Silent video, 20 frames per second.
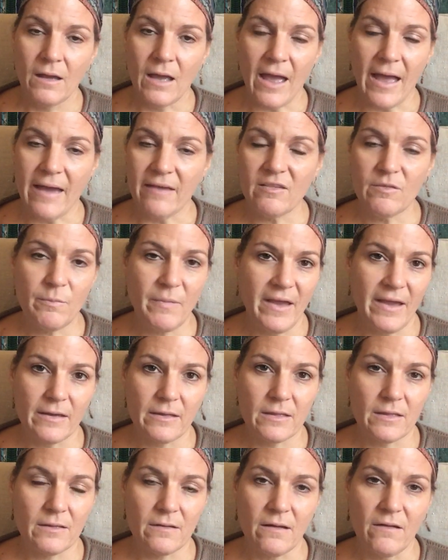
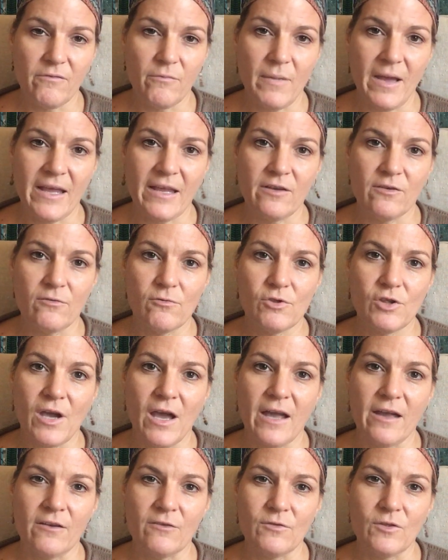aspects of my inner
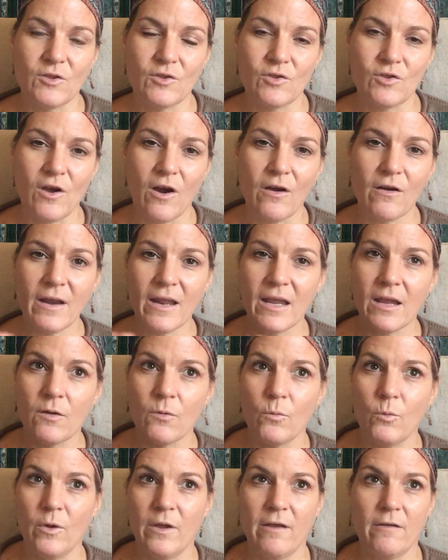child,
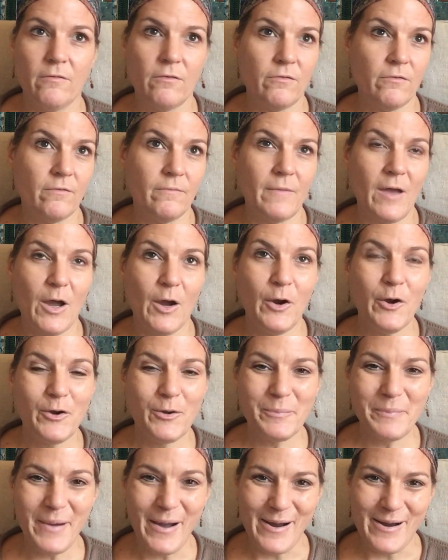starting with a
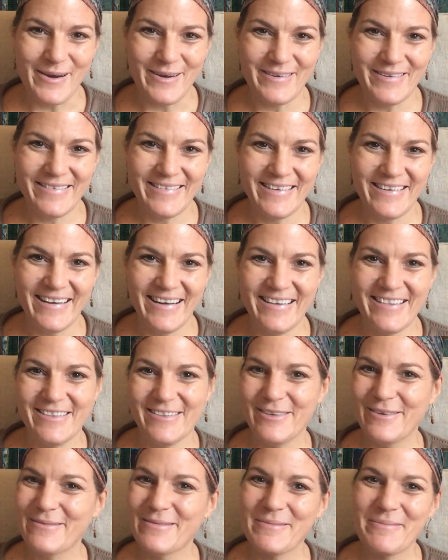hurt part, and I
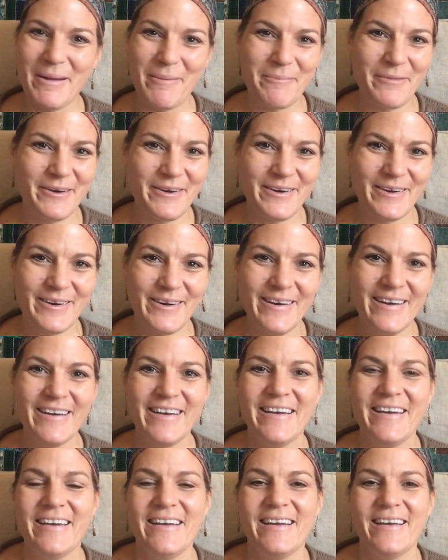still remember her,
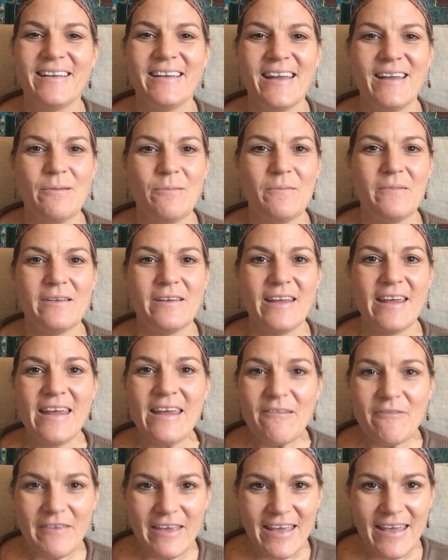named
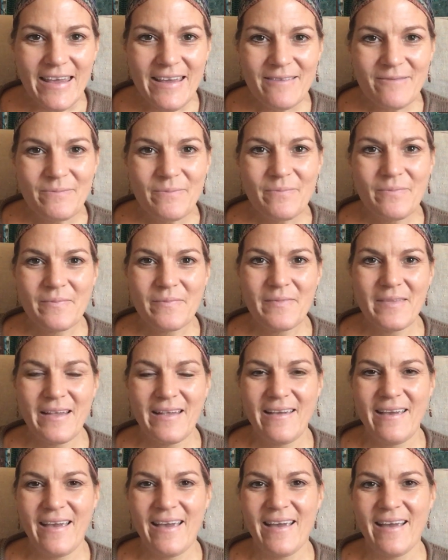Evie,
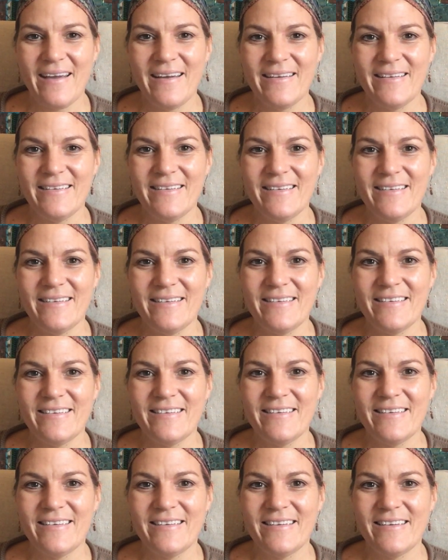and
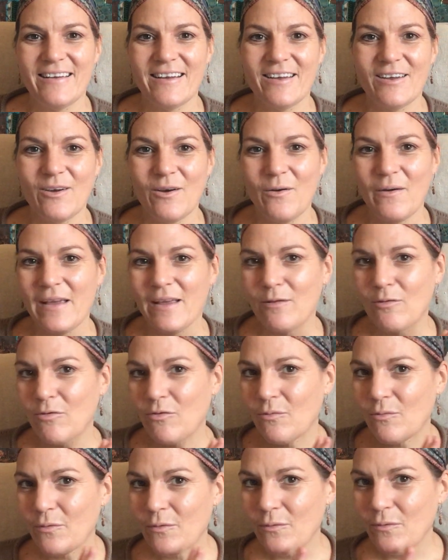going
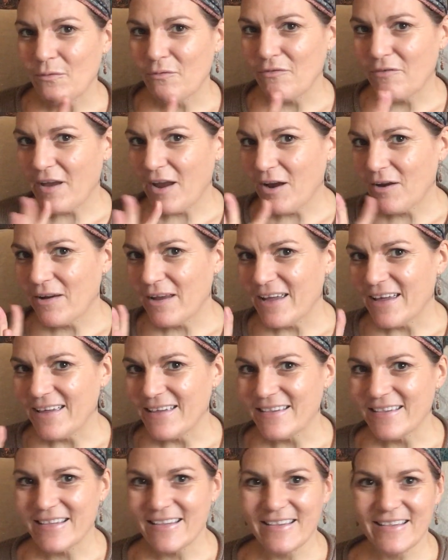through
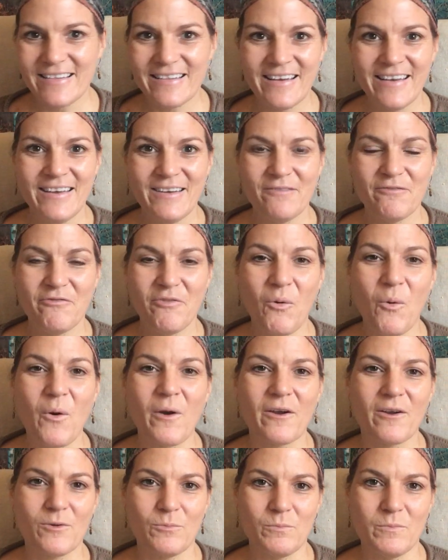various
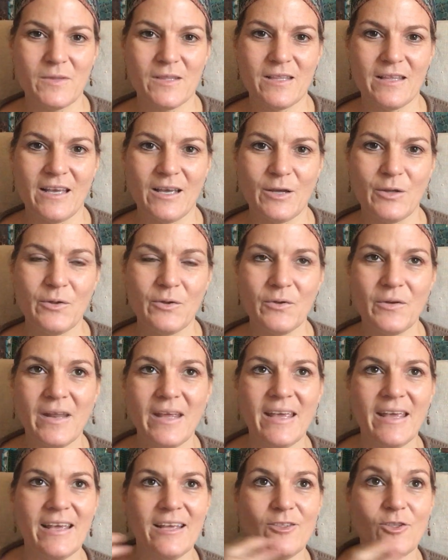forms,
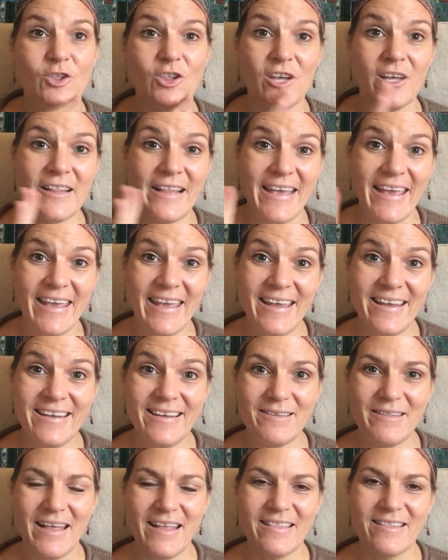including Jilly,
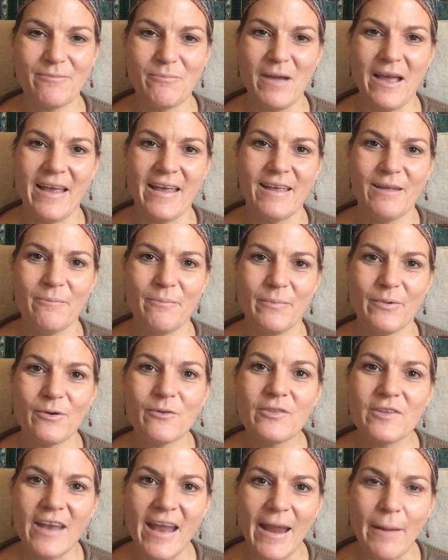that's my
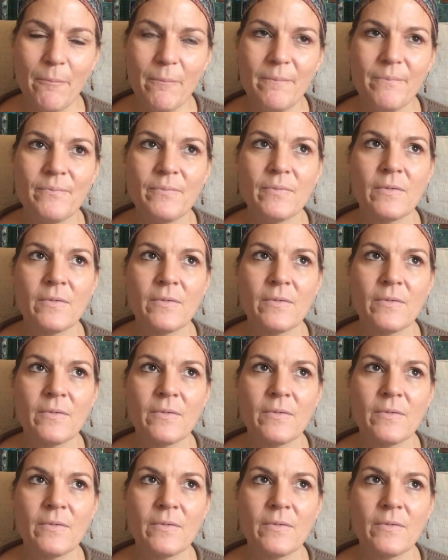birth name,